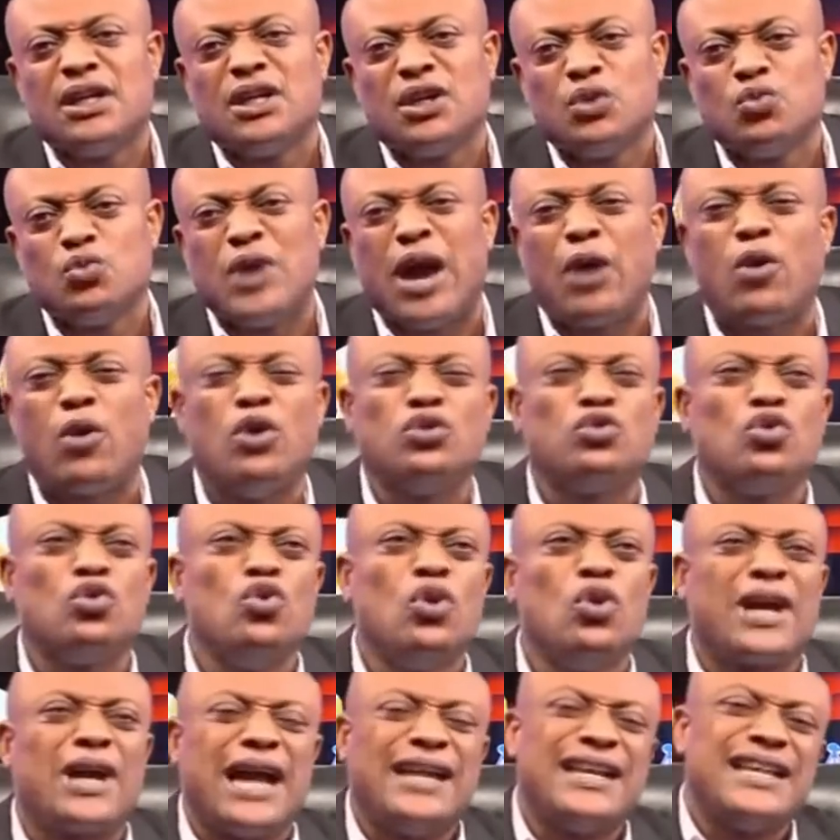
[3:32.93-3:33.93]
We are going to
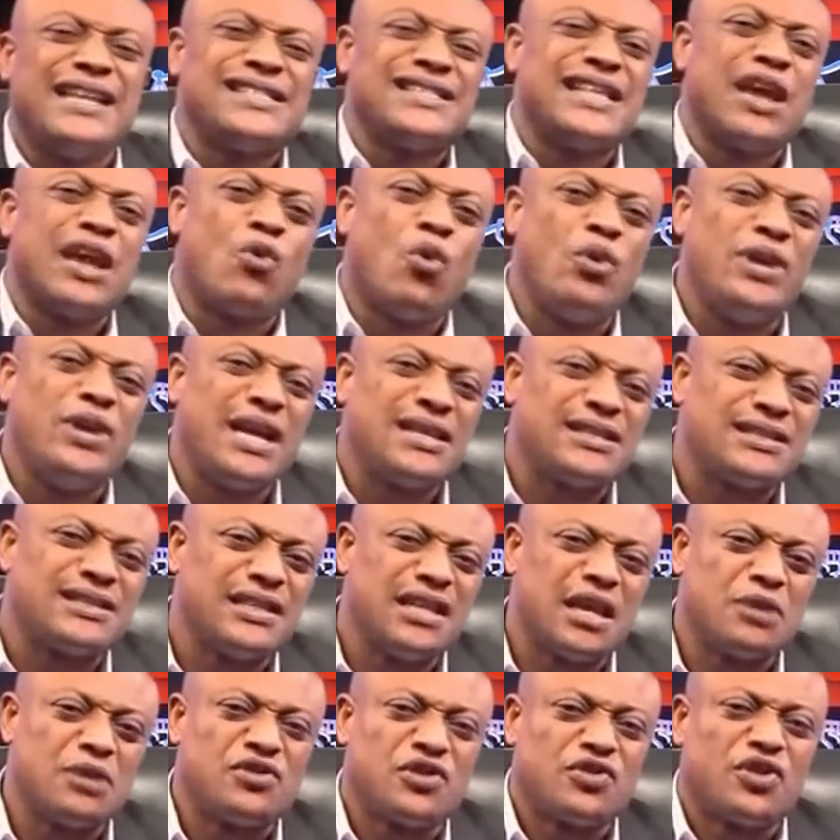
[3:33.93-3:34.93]
look at the stakeholders in
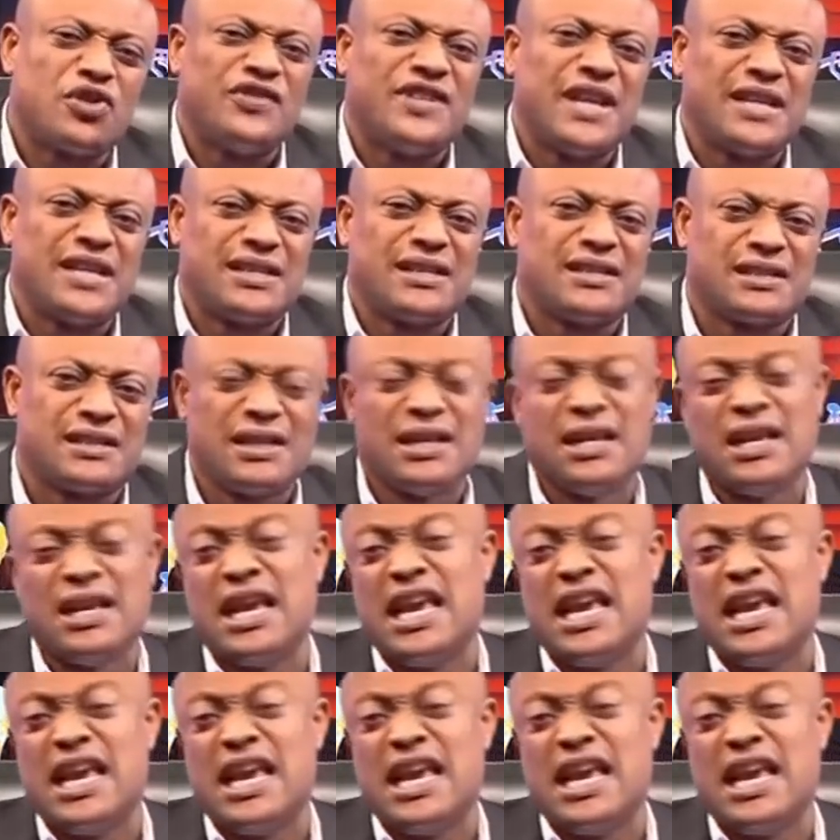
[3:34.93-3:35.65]
the administration of justice.